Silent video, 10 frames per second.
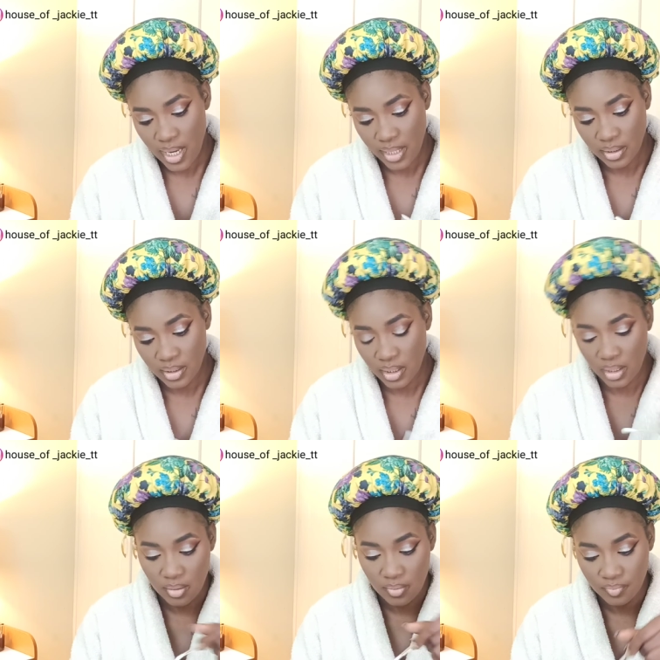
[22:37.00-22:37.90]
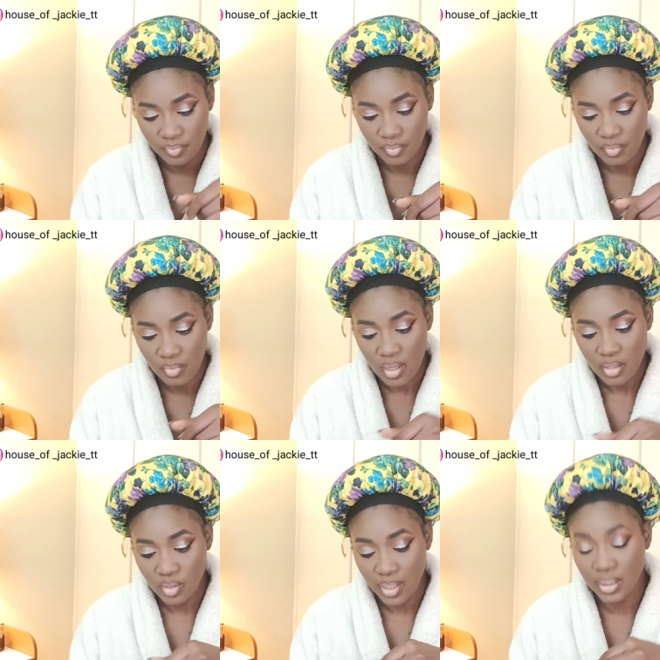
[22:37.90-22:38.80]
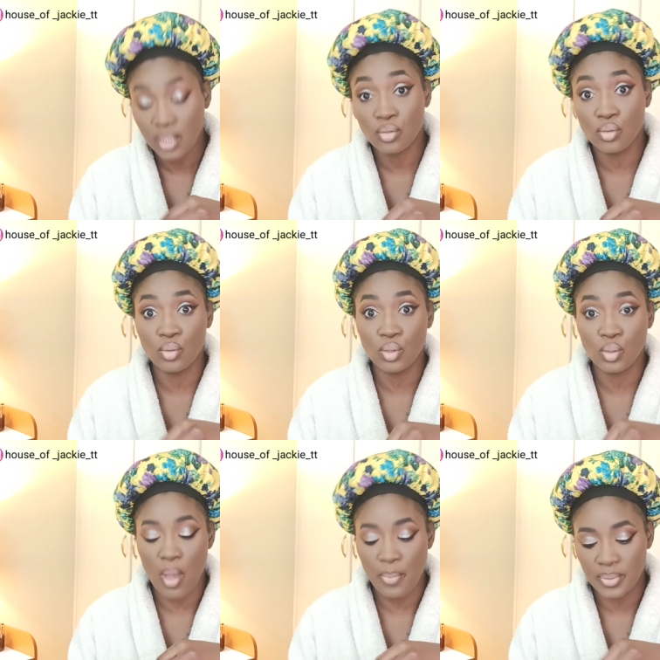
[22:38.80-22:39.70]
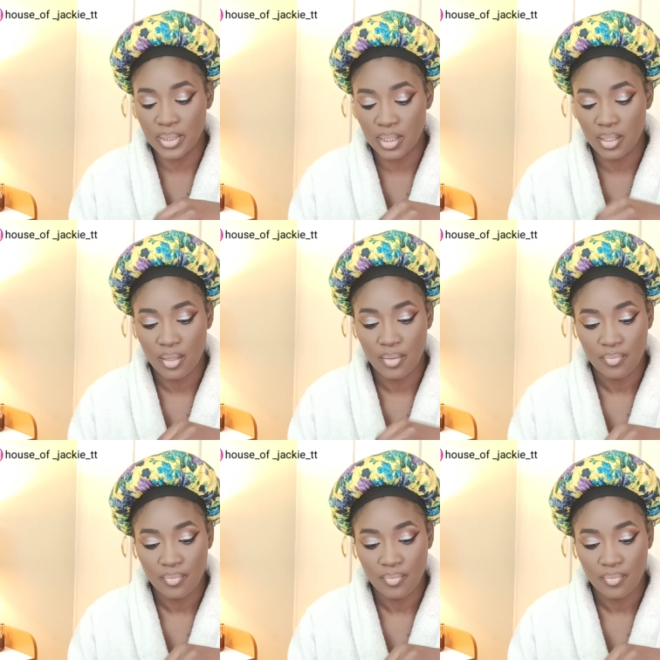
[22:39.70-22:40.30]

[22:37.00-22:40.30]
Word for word: nicely so I take two swabs